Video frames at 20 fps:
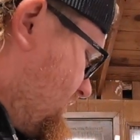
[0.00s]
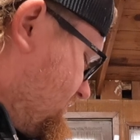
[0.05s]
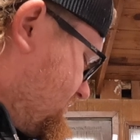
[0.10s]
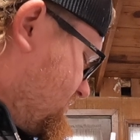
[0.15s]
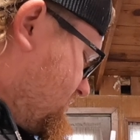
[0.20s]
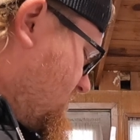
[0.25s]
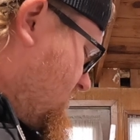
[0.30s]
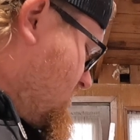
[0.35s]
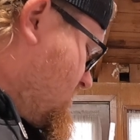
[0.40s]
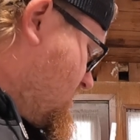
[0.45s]

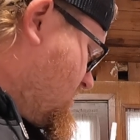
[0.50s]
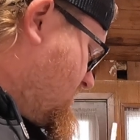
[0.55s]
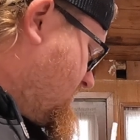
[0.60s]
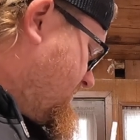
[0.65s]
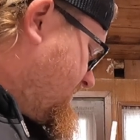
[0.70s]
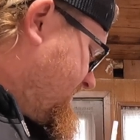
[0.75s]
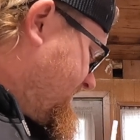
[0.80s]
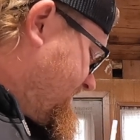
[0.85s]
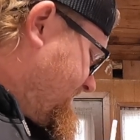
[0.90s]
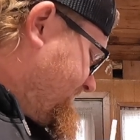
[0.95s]
is
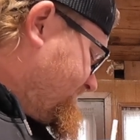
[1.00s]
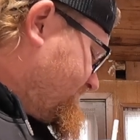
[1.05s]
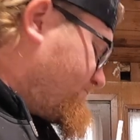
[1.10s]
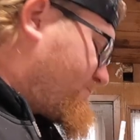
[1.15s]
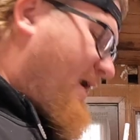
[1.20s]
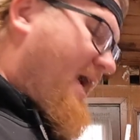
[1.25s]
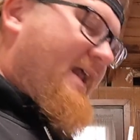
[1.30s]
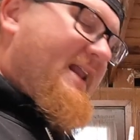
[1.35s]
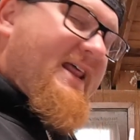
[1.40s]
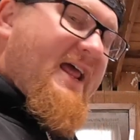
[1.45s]

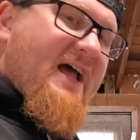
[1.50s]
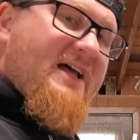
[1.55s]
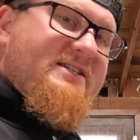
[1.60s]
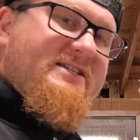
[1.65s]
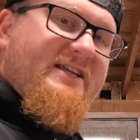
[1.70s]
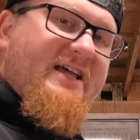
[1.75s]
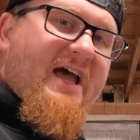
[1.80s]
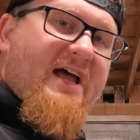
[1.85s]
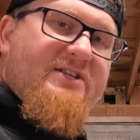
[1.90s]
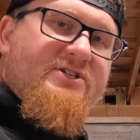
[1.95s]
pain in the ass
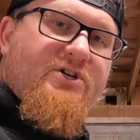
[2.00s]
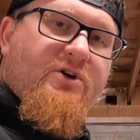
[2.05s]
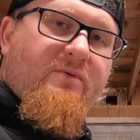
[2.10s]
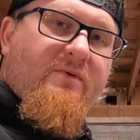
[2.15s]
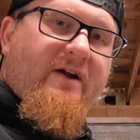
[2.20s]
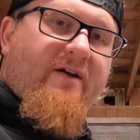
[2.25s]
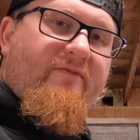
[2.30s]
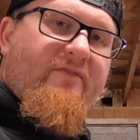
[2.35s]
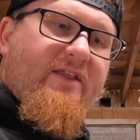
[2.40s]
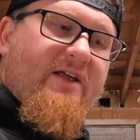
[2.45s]
to get to
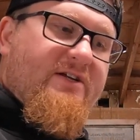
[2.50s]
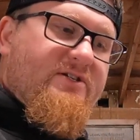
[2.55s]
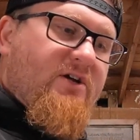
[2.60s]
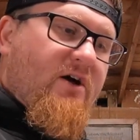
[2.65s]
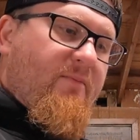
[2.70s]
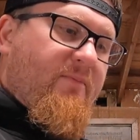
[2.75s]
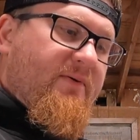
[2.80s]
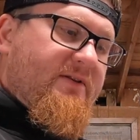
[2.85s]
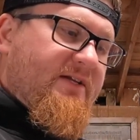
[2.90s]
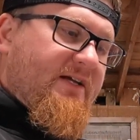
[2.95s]
when everything's
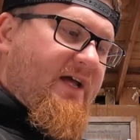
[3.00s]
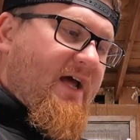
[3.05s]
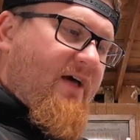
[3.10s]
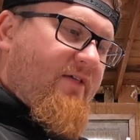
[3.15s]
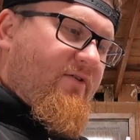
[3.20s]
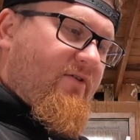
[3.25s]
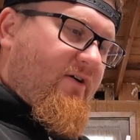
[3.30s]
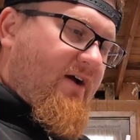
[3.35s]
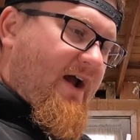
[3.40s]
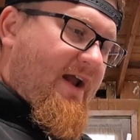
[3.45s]
all put
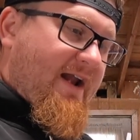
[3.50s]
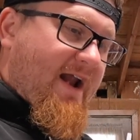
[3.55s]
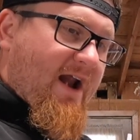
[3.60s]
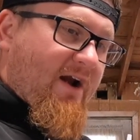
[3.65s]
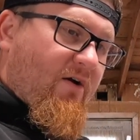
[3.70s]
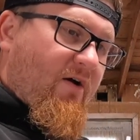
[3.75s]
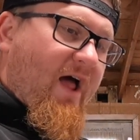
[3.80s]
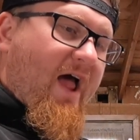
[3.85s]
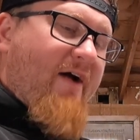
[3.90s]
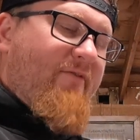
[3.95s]
together, and I
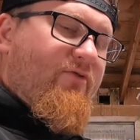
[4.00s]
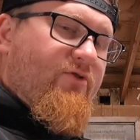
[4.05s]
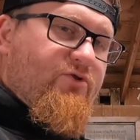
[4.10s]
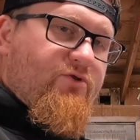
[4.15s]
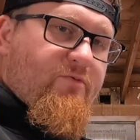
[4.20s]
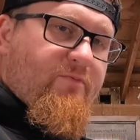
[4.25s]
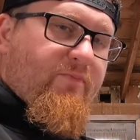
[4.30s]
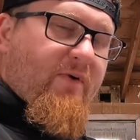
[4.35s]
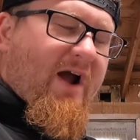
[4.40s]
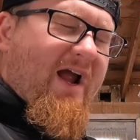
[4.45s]
don't ever
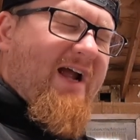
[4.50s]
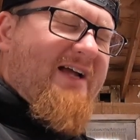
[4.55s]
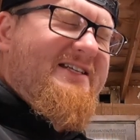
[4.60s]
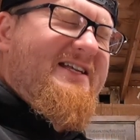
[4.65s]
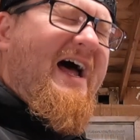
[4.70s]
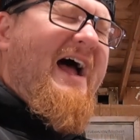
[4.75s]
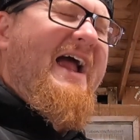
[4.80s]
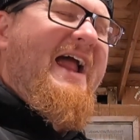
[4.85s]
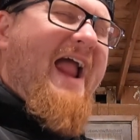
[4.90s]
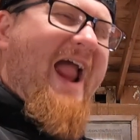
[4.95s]
do brakes.
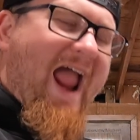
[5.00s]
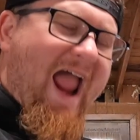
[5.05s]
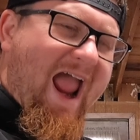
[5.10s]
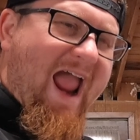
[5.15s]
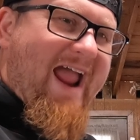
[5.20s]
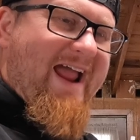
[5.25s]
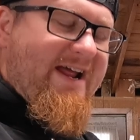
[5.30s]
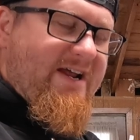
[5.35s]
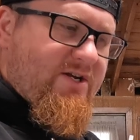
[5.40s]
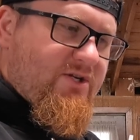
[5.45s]
I
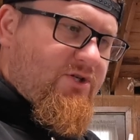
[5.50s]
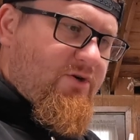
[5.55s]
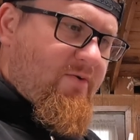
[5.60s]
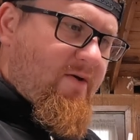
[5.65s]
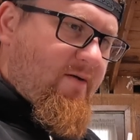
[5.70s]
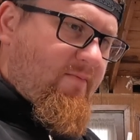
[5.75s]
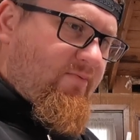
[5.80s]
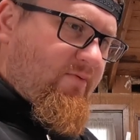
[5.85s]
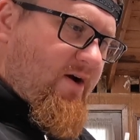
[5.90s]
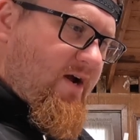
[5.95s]
hate
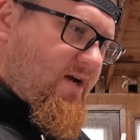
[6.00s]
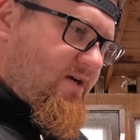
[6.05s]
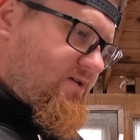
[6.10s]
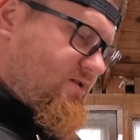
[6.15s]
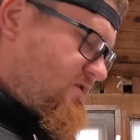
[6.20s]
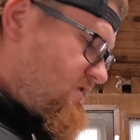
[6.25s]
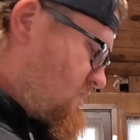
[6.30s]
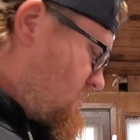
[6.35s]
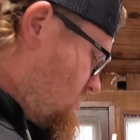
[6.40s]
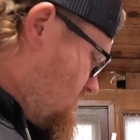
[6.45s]
doing brakes.